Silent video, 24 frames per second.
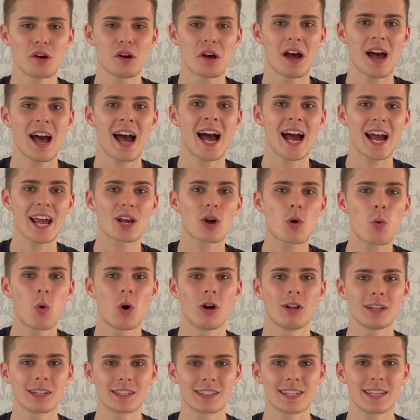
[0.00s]
high
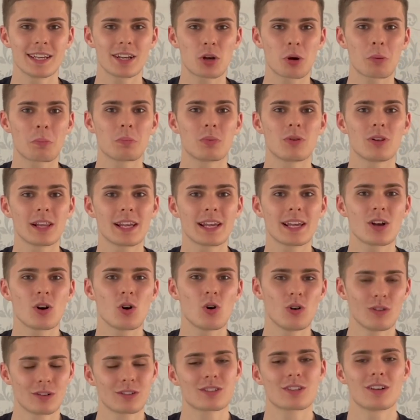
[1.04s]
quality, complete,
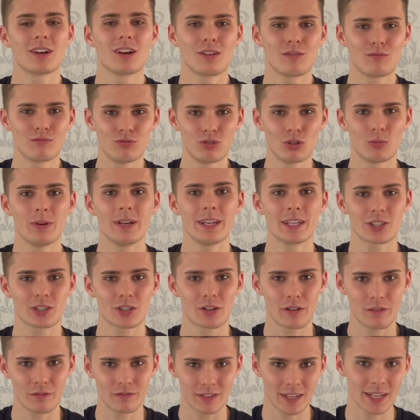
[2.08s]
utter rubbish
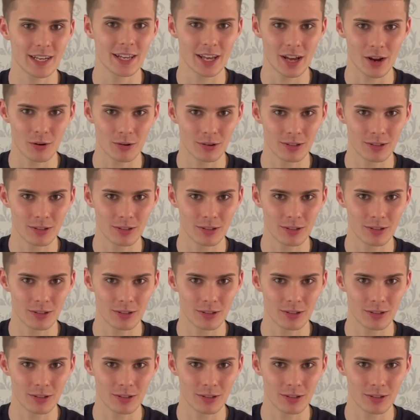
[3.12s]
video.